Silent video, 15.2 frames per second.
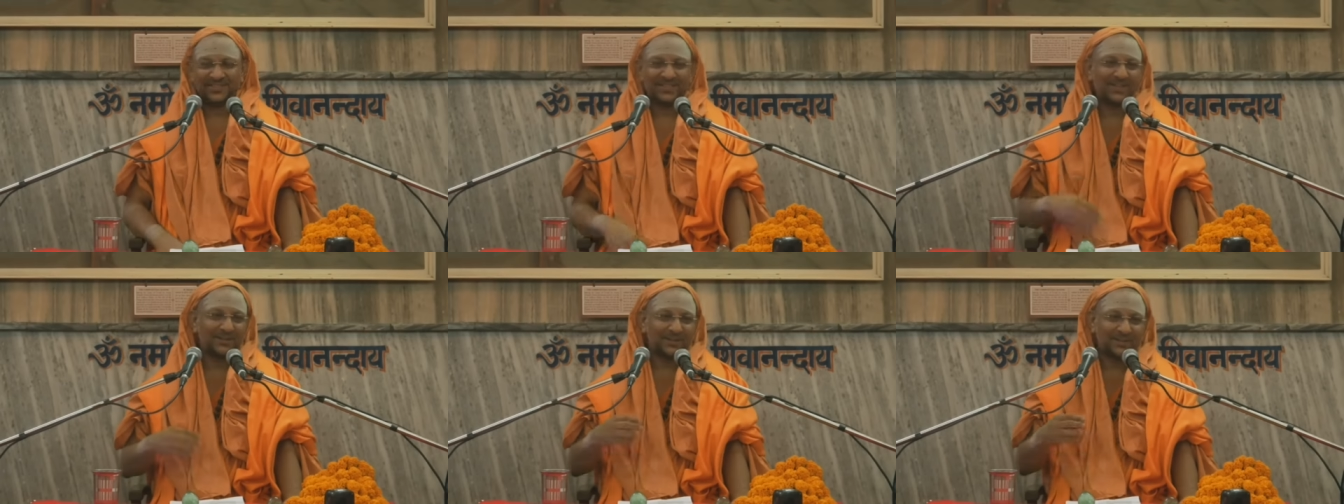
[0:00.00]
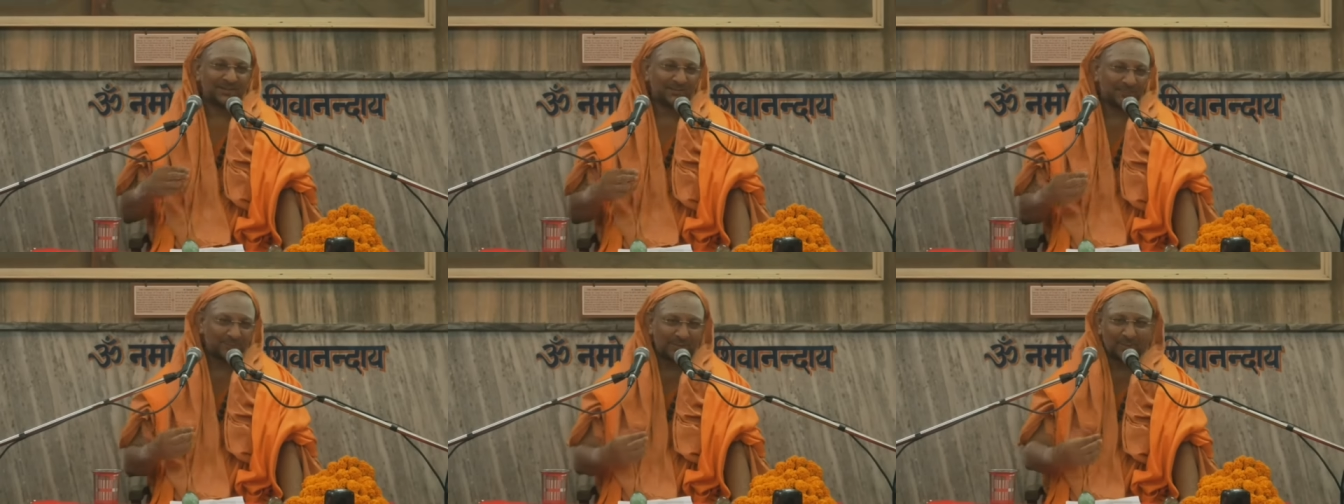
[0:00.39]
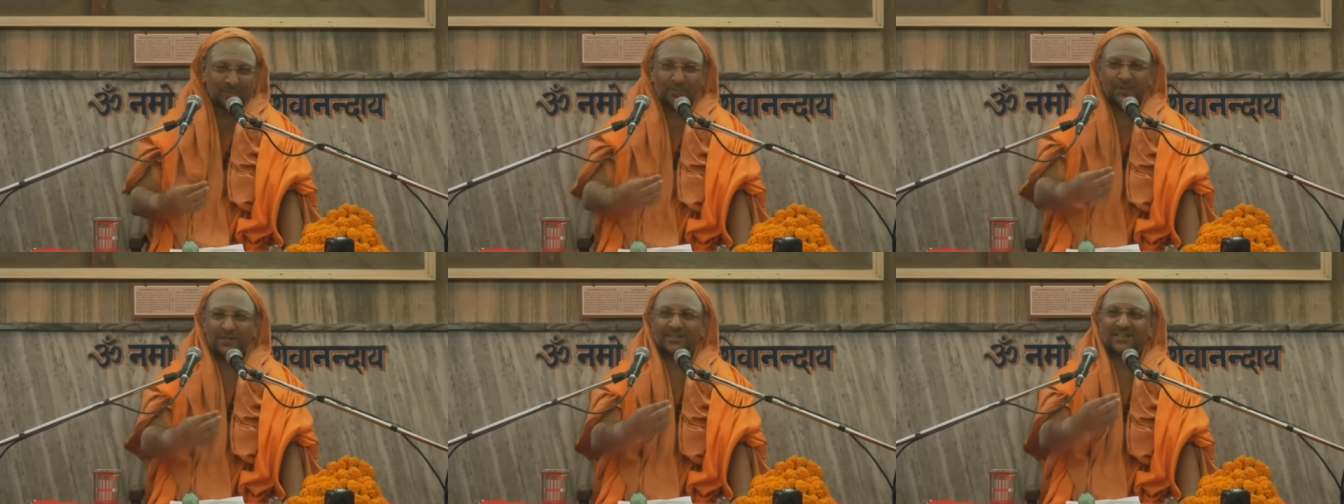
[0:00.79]
Then
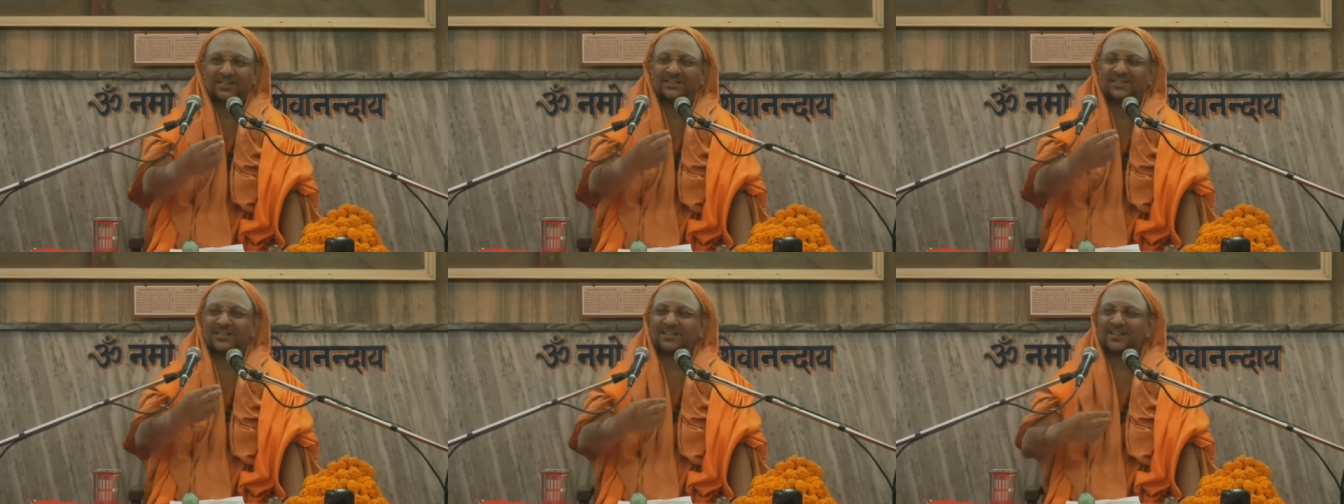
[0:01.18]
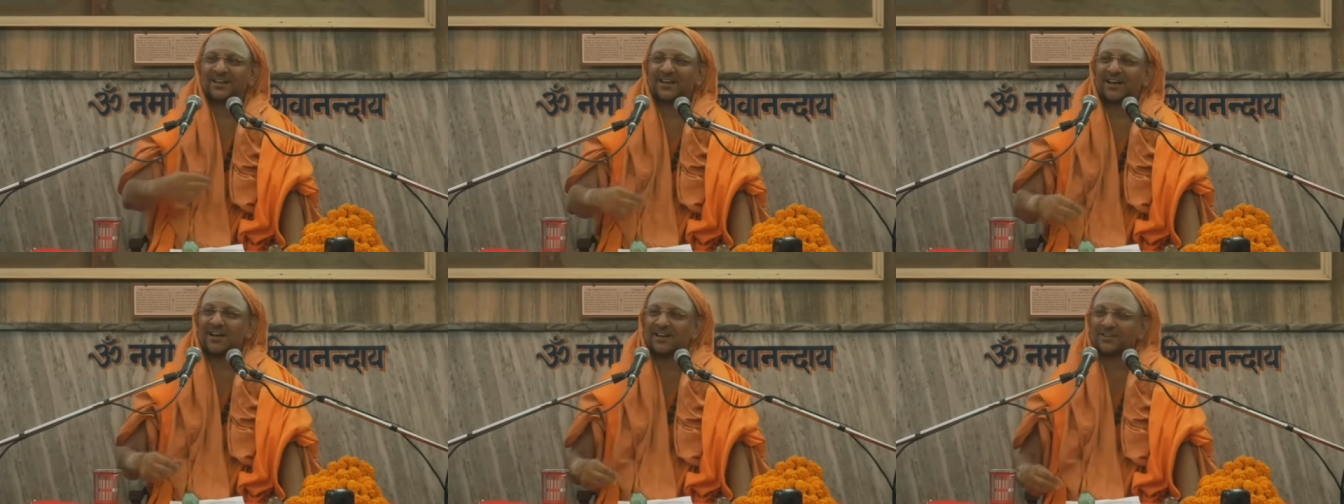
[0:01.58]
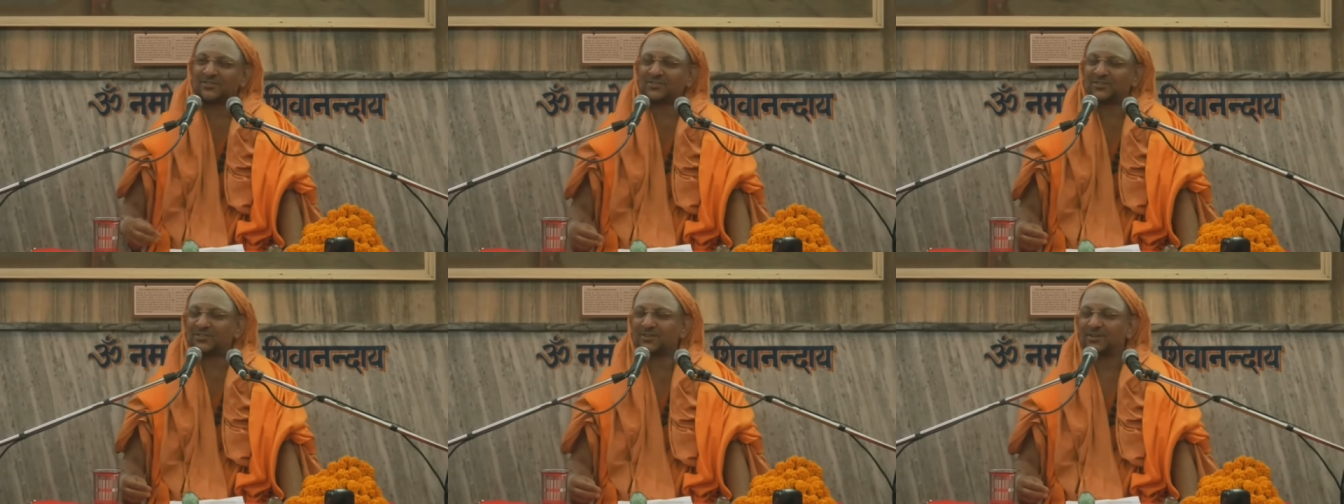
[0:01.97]
Acharya
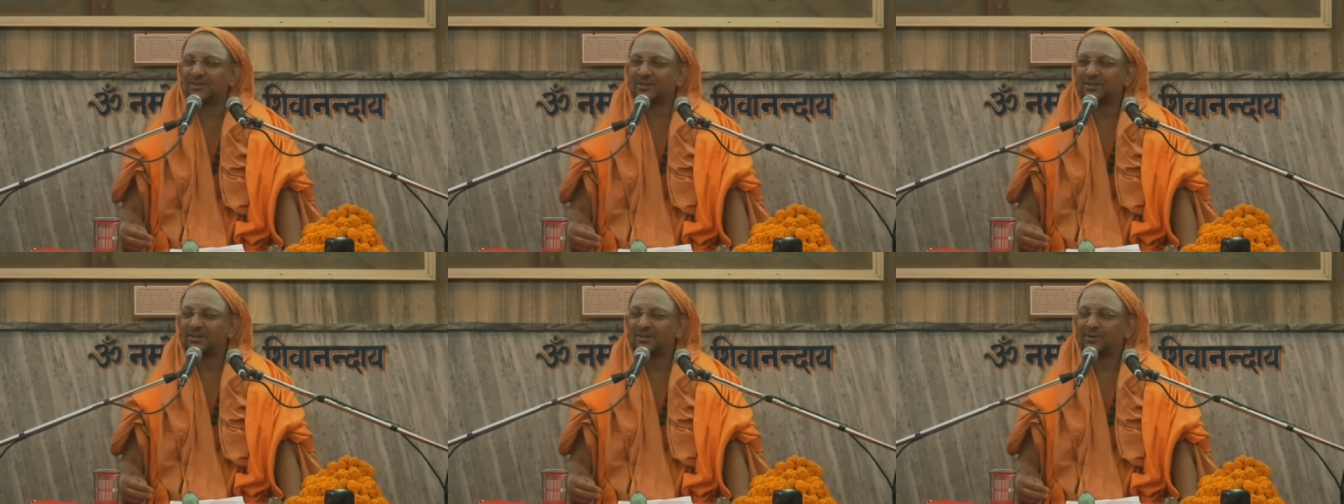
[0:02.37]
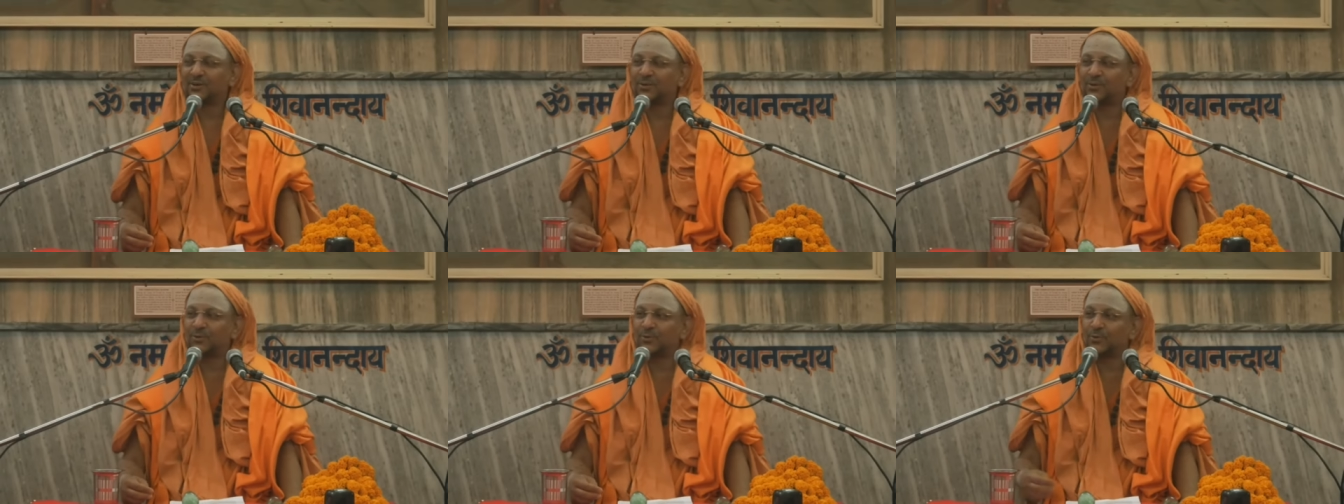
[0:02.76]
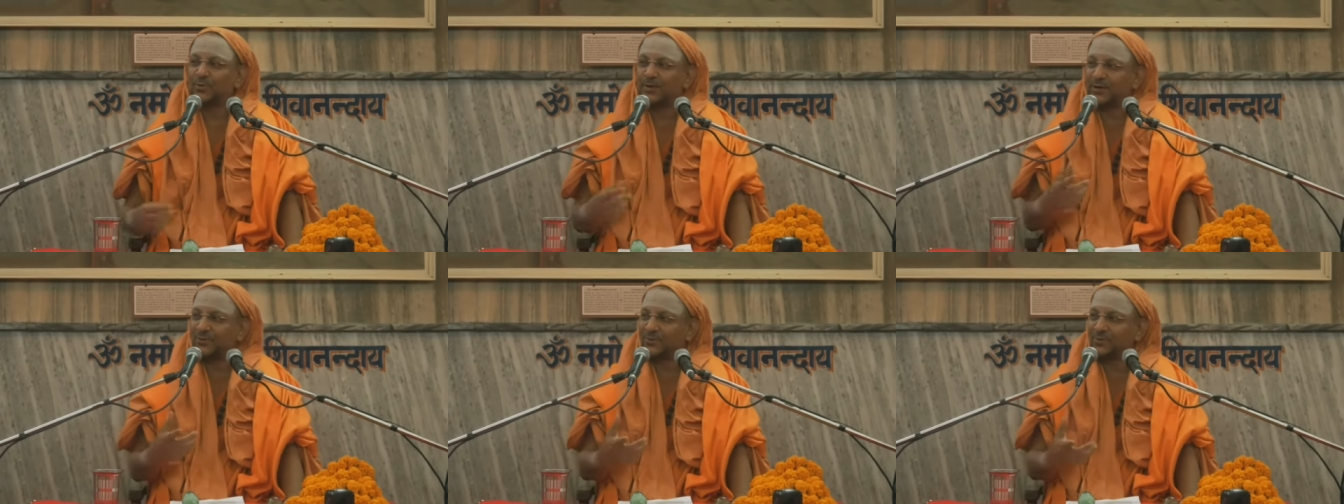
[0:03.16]
asked, O
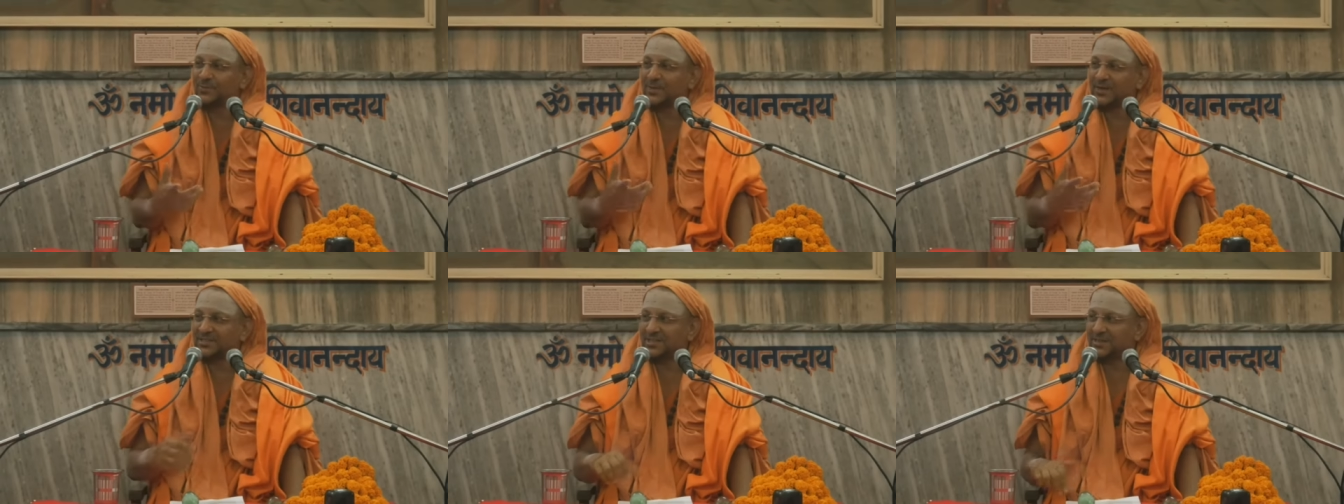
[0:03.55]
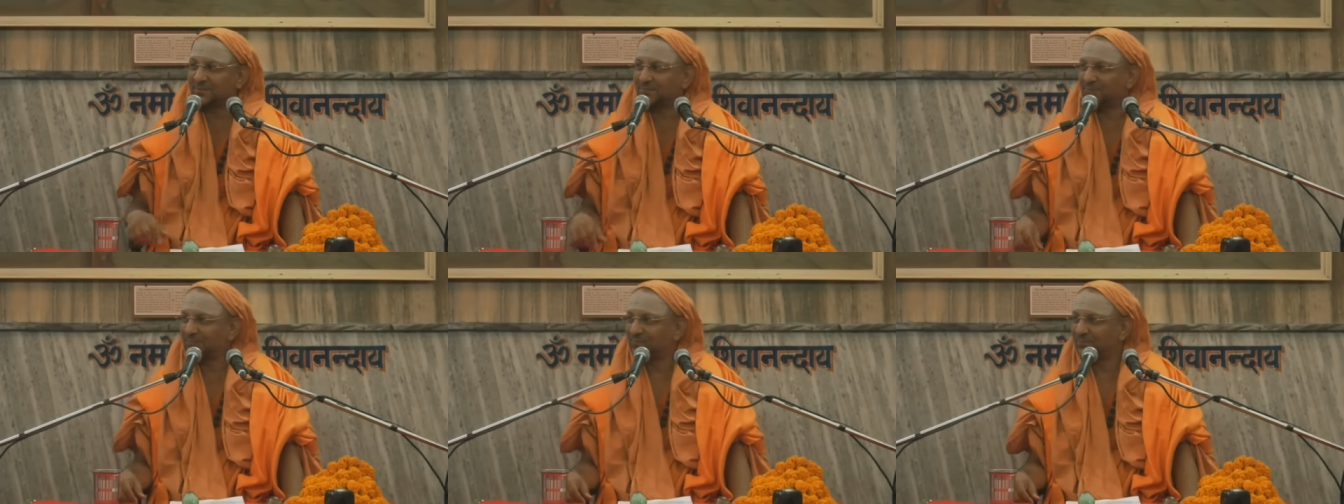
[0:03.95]
Bhagavad